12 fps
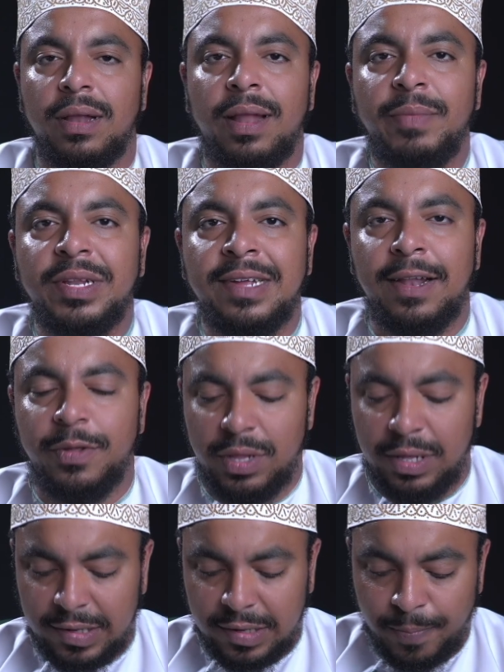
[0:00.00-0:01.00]
Let me tell you
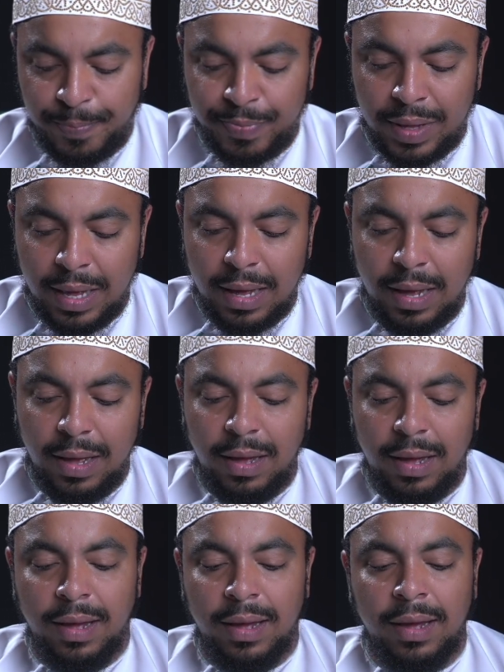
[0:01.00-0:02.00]
this.
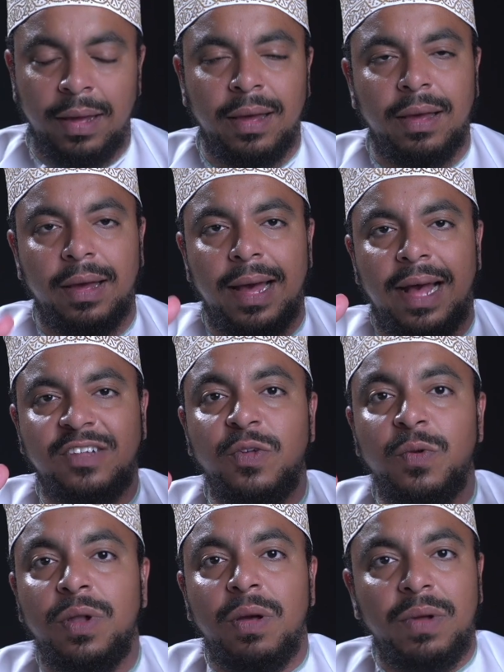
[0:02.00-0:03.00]

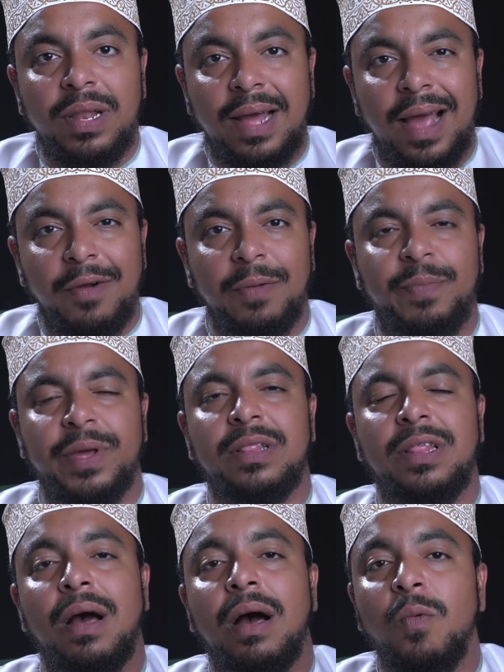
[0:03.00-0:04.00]
As you know, in Arabic,
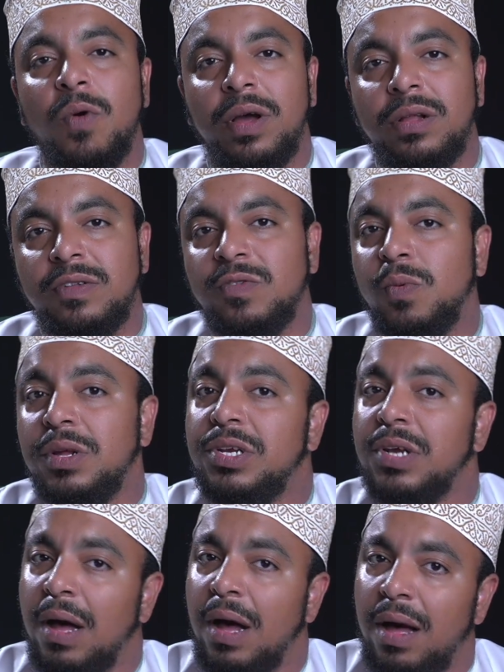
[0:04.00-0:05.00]
there are words
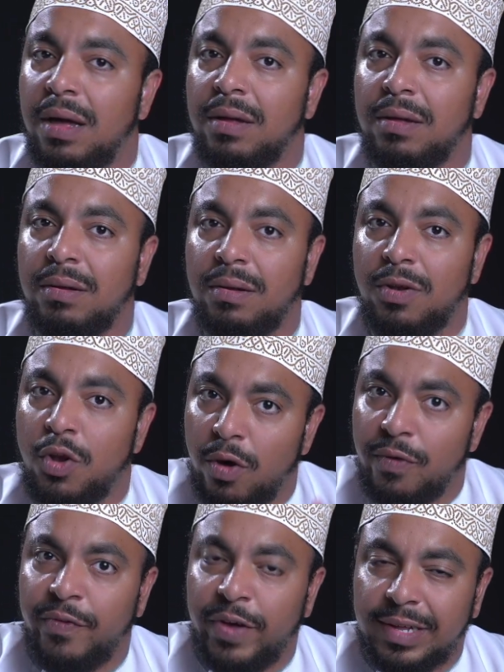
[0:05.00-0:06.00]
which are
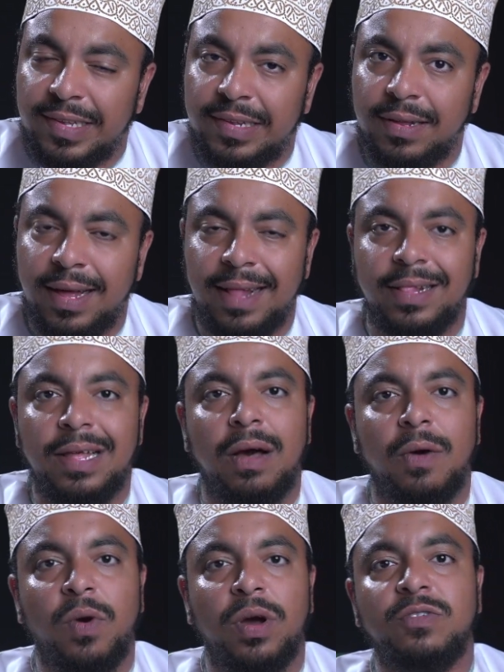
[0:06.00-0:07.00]
not fixed, and there
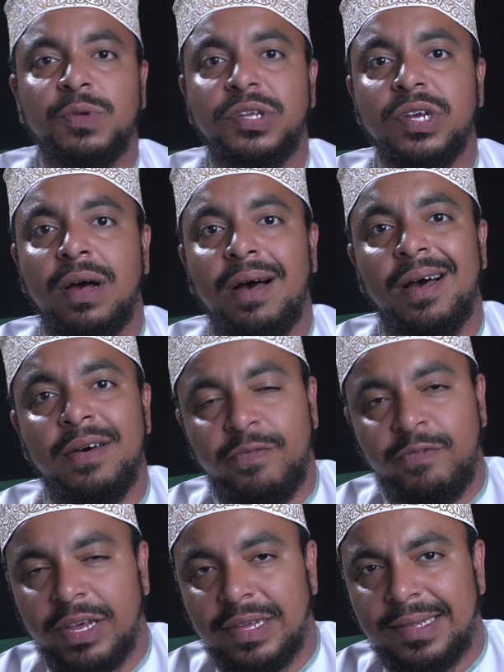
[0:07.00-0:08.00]
are words which are
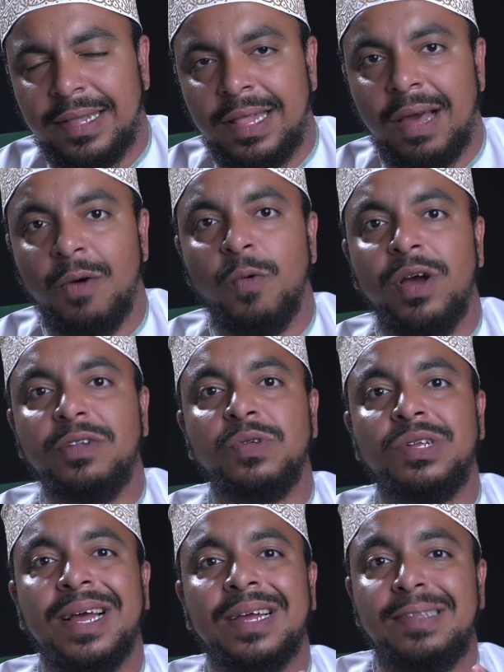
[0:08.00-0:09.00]
fixed. There are words
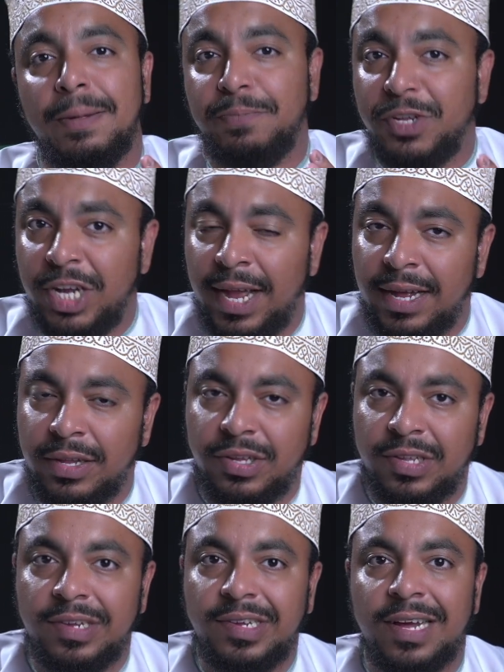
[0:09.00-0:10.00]
which accept
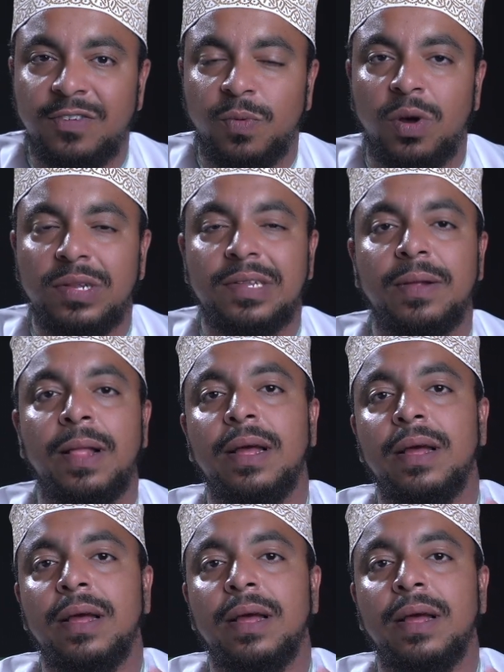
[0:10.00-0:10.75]
change, such as what?